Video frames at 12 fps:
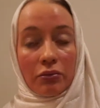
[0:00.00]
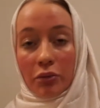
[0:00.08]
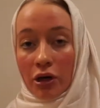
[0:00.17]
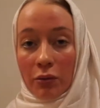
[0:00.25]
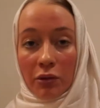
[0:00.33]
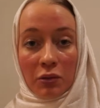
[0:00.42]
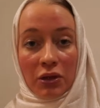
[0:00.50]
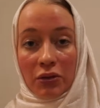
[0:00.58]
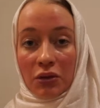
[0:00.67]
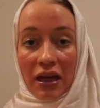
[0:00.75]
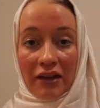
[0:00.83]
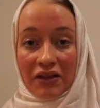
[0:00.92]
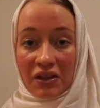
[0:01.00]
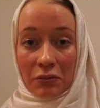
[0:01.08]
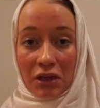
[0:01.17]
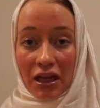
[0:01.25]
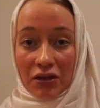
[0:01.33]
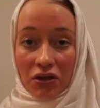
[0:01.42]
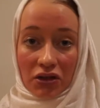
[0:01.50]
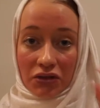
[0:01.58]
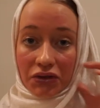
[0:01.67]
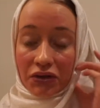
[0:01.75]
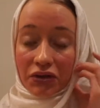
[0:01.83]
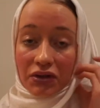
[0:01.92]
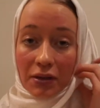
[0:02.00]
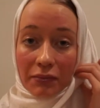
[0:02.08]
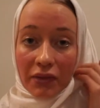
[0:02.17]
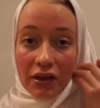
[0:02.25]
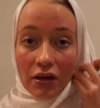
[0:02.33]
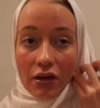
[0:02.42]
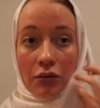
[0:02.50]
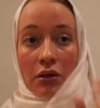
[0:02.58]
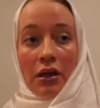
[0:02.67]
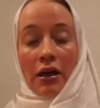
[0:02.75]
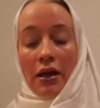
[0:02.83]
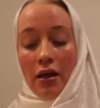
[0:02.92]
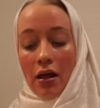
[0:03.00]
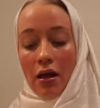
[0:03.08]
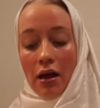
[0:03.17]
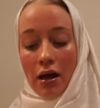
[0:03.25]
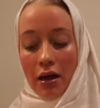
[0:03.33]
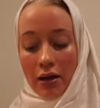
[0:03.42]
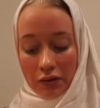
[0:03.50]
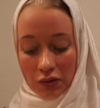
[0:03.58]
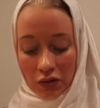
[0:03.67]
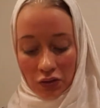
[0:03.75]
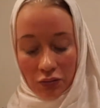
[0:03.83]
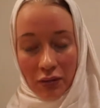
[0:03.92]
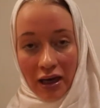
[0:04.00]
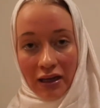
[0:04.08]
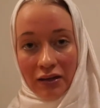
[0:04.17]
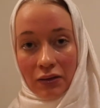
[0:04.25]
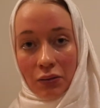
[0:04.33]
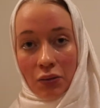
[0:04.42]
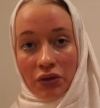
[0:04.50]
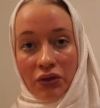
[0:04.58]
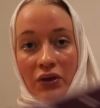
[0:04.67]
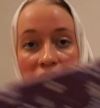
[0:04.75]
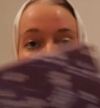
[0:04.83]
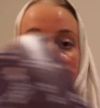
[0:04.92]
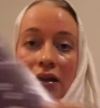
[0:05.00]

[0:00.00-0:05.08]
probably you will have some lectures or something, you know, so you might want to get